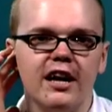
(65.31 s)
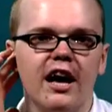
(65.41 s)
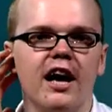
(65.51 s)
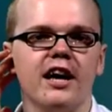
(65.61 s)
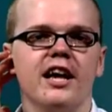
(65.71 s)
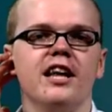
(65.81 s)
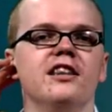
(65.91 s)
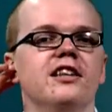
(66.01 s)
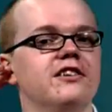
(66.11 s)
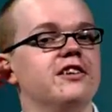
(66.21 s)
again,
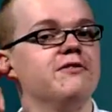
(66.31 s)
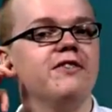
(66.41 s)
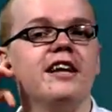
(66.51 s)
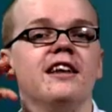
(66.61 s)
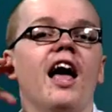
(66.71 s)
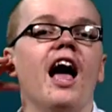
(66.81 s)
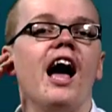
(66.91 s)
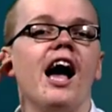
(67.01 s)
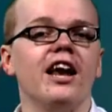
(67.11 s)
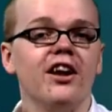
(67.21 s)
this is in fact
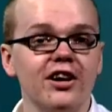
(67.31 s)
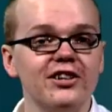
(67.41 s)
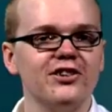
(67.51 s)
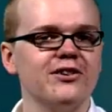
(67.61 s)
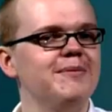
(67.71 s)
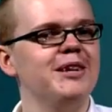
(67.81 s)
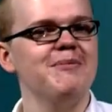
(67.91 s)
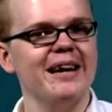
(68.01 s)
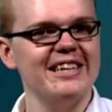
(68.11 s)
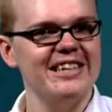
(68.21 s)
an unscripted
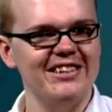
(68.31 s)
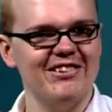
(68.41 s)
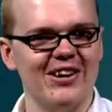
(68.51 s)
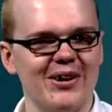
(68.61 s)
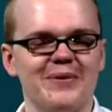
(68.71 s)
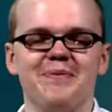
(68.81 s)
magazine show